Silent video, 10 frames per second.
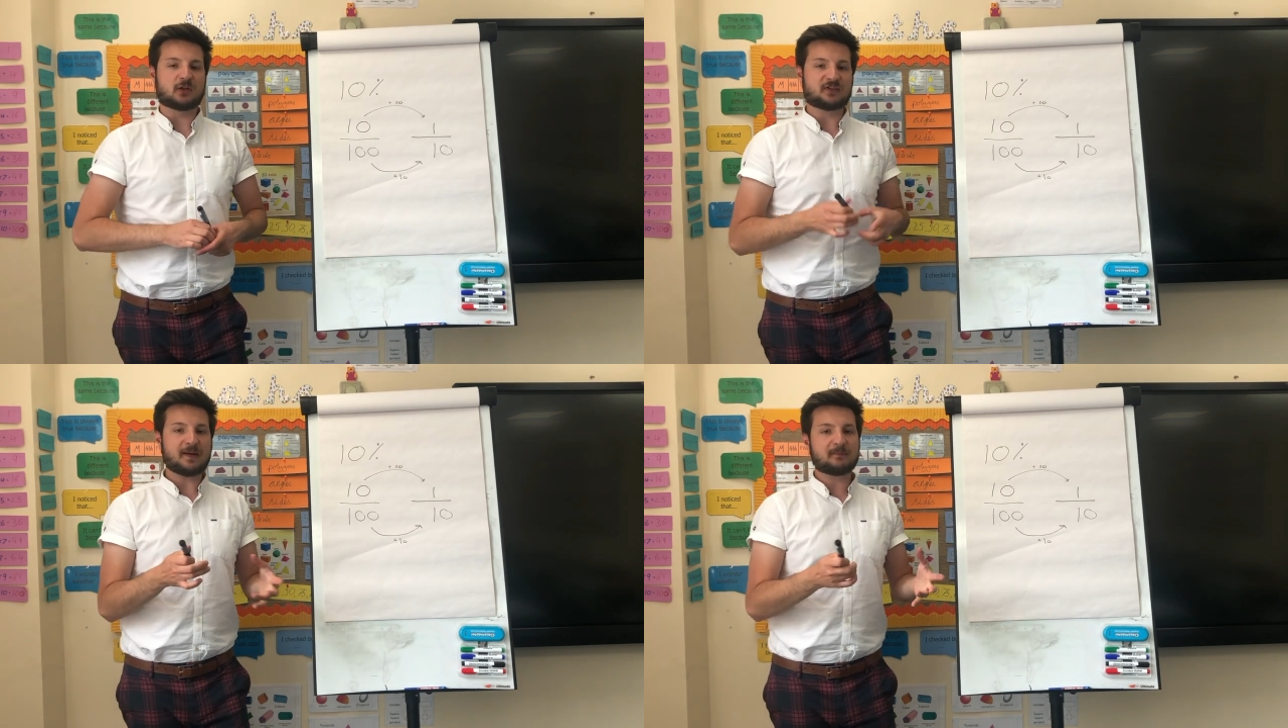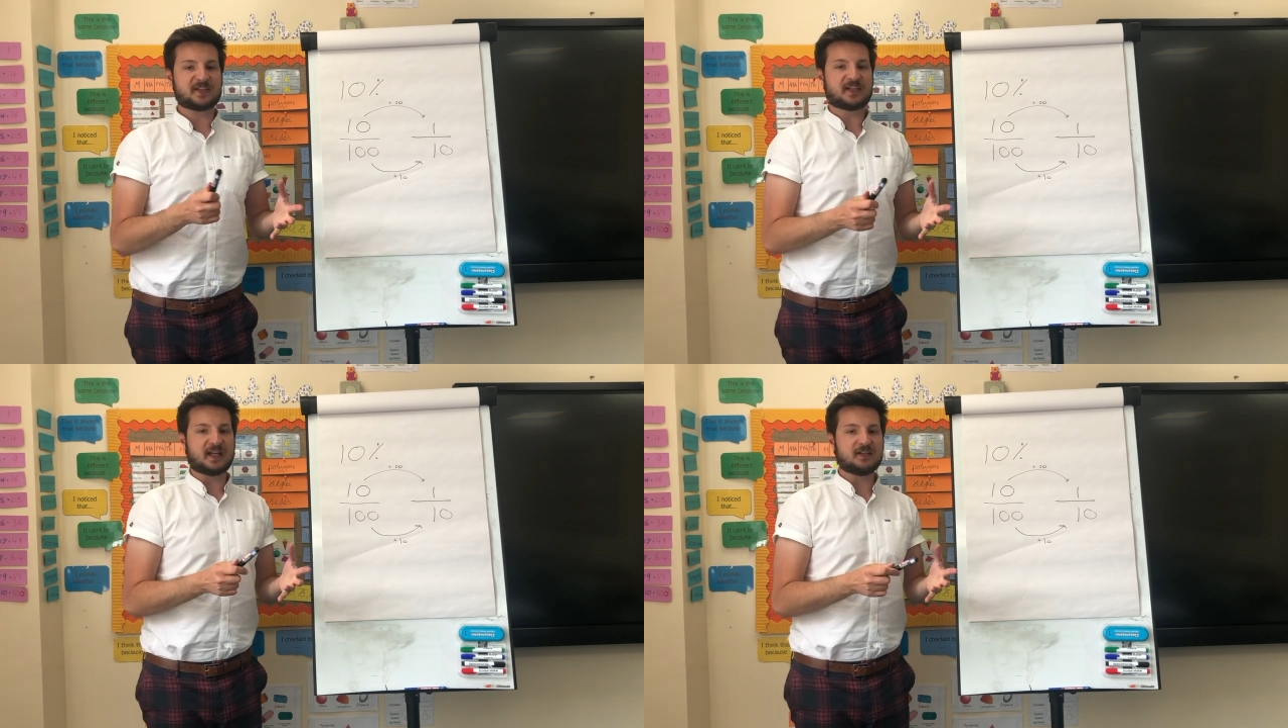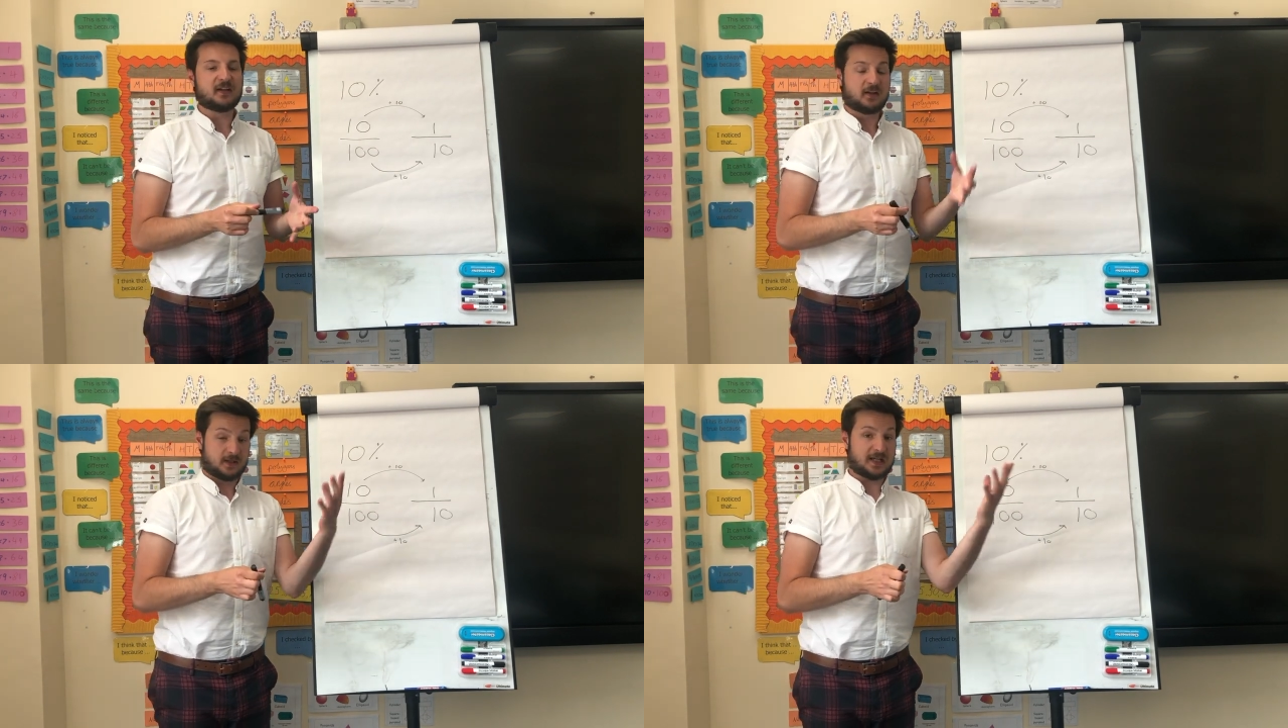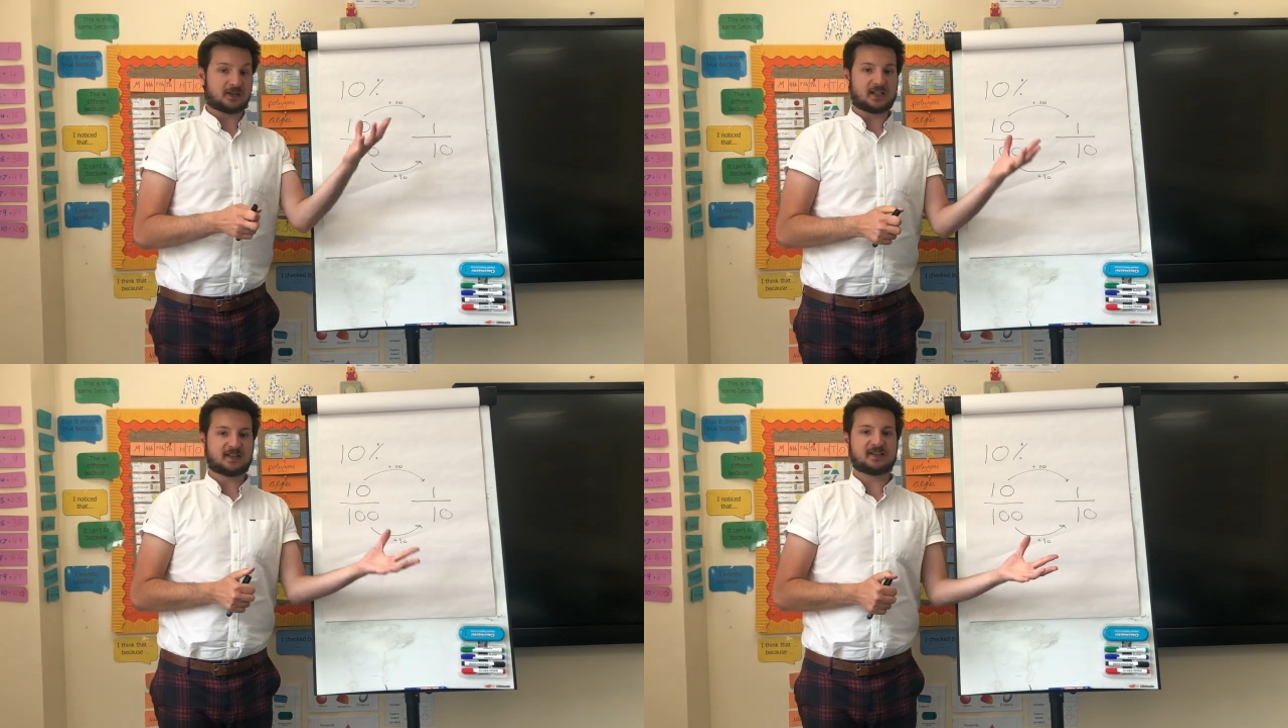10%,
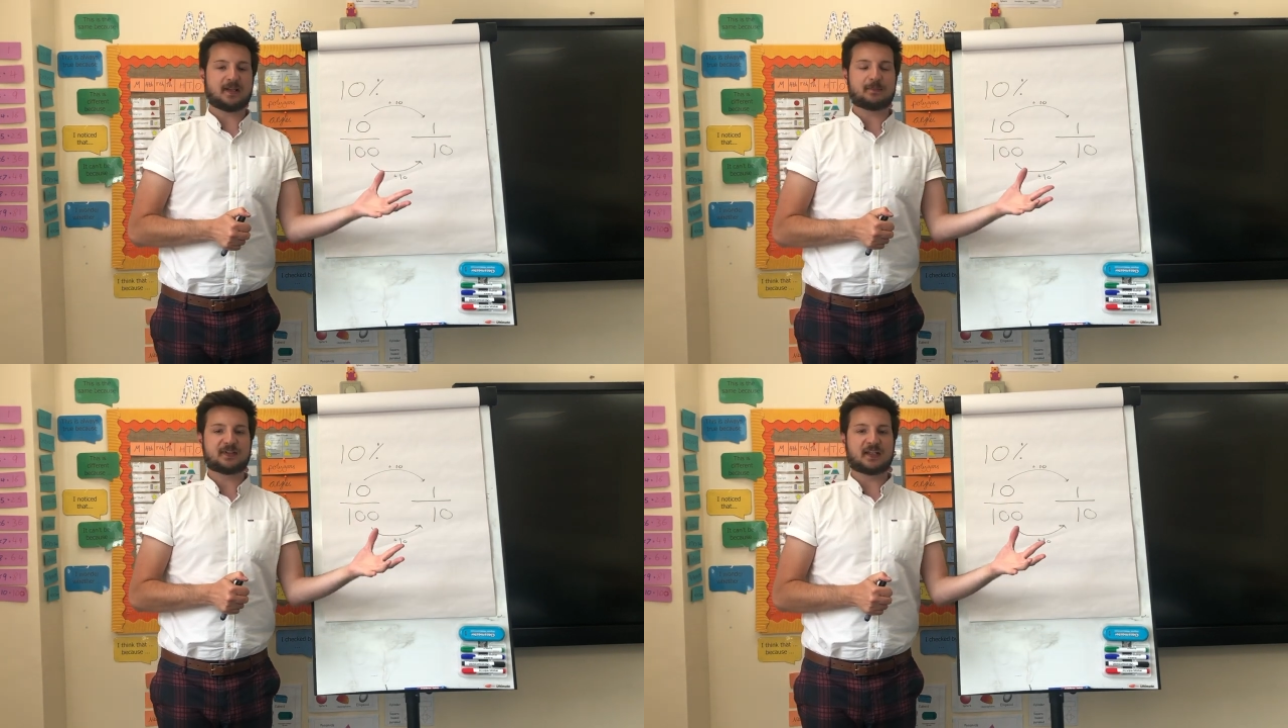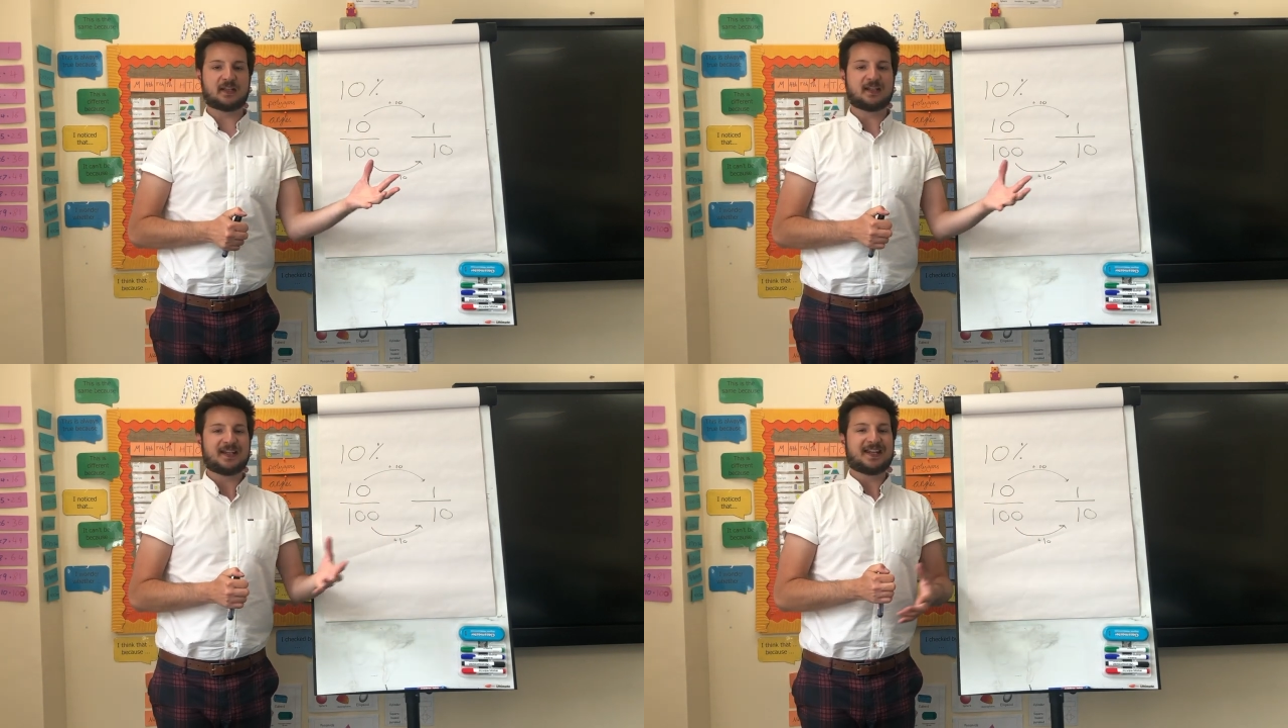calculating 10%,